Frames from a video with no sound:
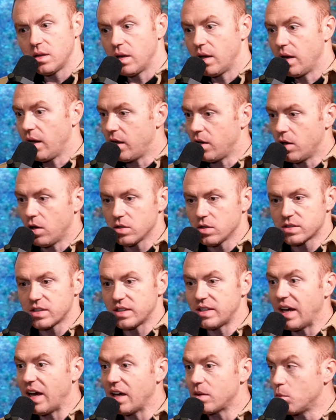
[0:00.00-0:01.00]
And all of a
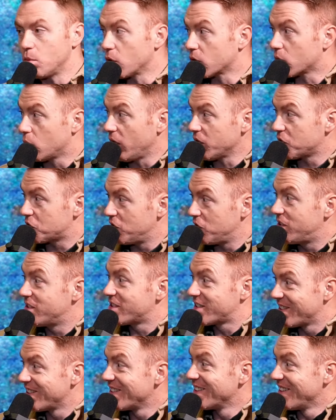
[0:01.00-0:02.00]
sudden, I had more
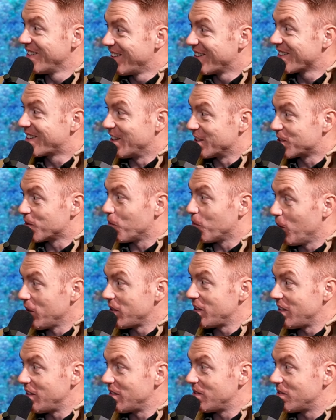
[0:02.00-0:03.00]
questions because of what
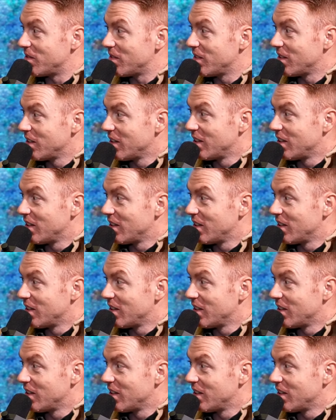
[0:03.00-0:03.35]
didn't.